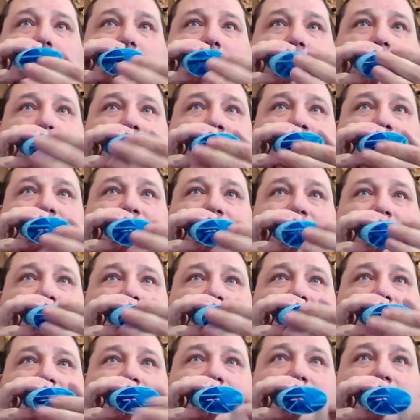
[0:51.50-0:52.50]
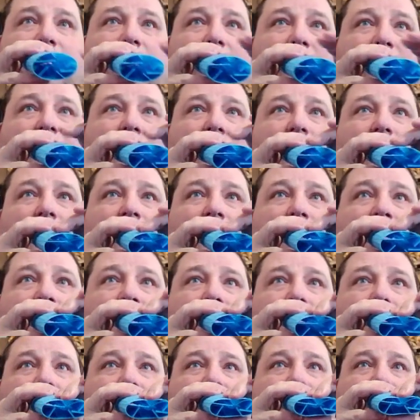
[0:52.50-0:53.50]
the insides here. Okay,
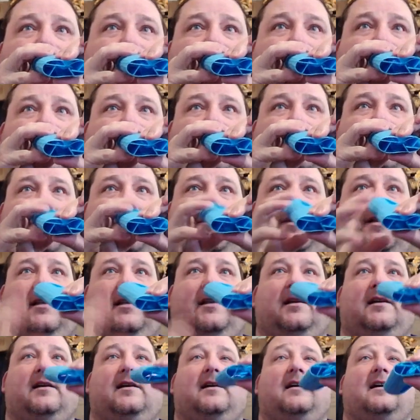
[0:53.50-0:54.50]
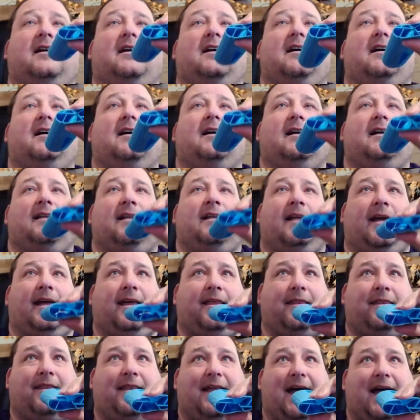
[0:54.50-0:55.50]
you're laying down something like
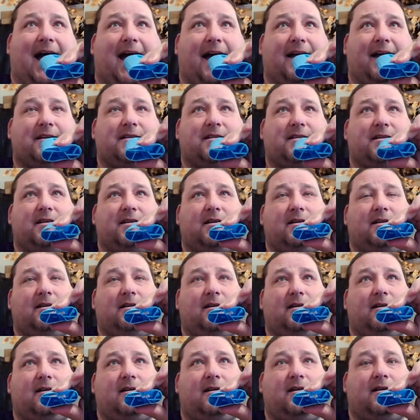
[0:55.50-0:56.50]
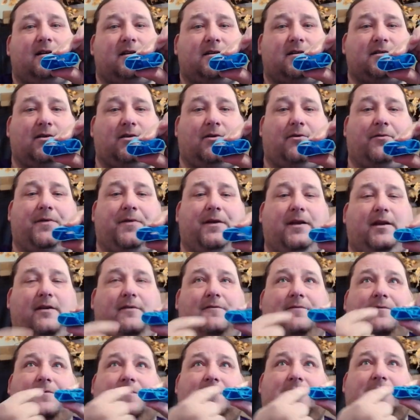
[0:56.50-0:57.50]
that. So think
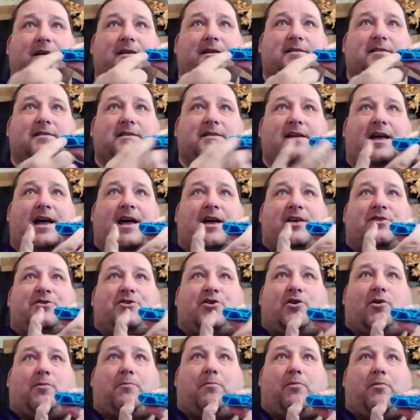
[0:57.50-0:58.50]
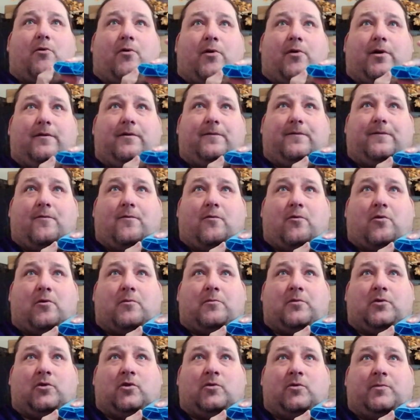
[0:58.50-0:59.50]
of this as your 0.4
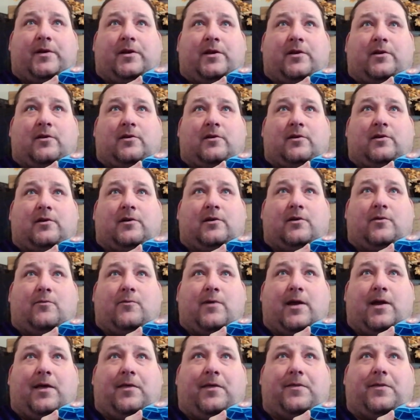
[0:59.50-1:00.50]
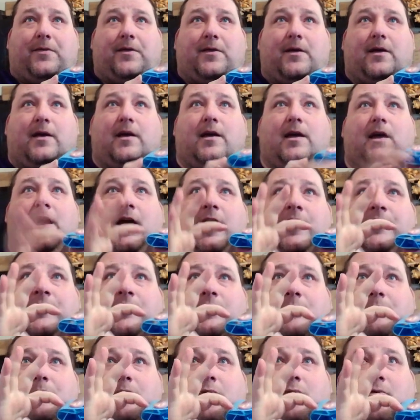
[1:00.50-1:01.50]
millimeter width and
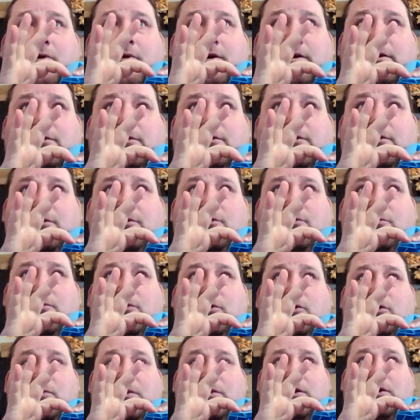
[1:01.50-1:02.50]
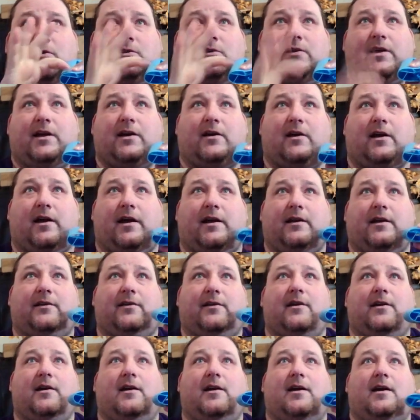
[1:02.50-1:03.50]
your 0.2 millimeter layer height.
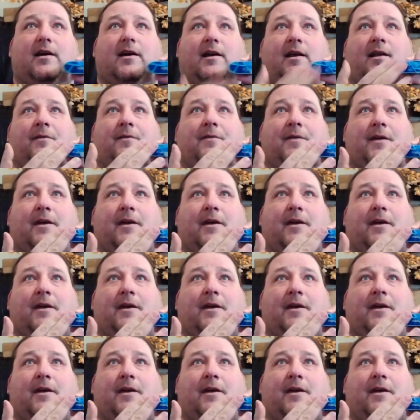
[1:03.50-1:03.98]
And think